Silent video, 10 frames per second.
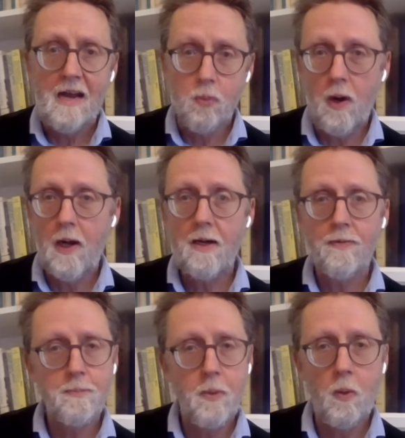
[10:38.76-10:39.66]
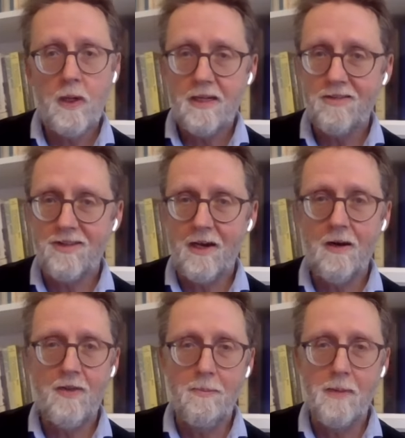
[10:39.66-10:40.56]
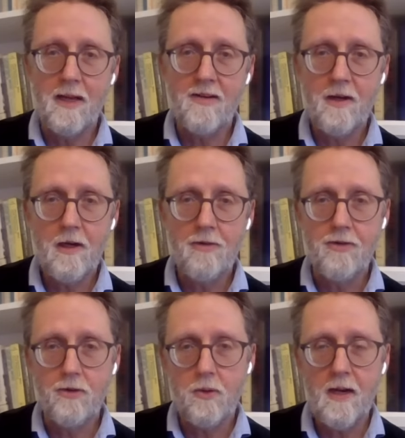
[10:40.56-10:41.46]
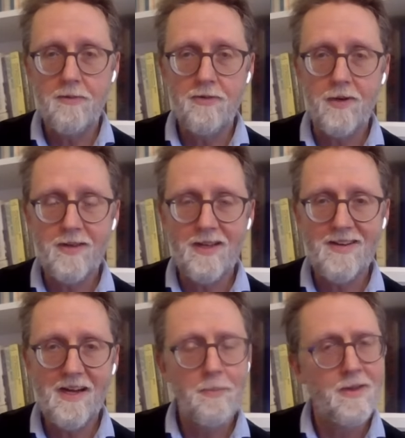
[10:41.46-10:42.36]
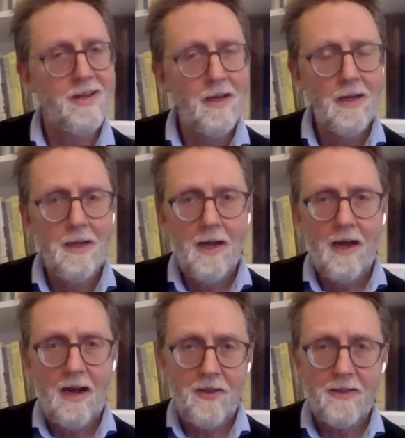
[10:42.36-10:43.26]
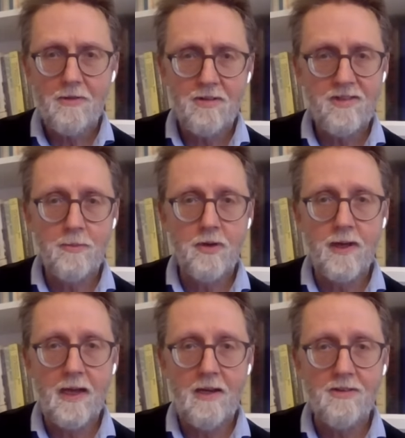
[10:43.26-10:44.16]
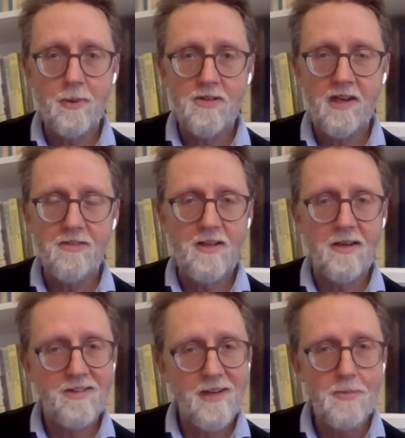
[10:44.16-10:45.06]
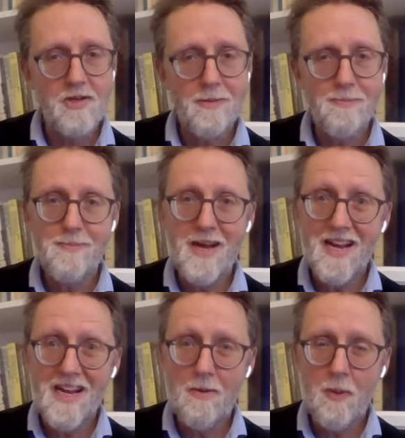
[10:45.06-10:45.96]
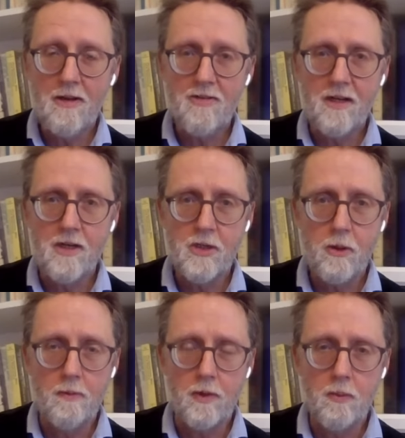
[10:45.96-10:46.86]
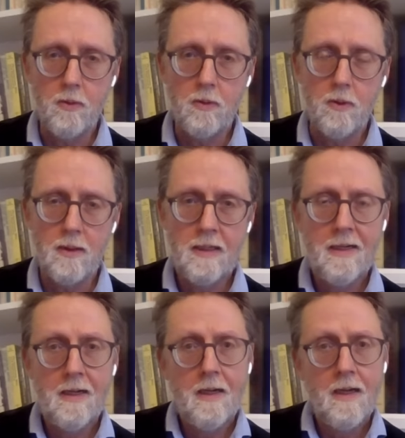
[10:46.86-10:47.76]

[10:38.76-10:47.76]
And while the point is there that militaries do have strength and depth, I think there's a similar case which says the exception may raise an issue over the rule.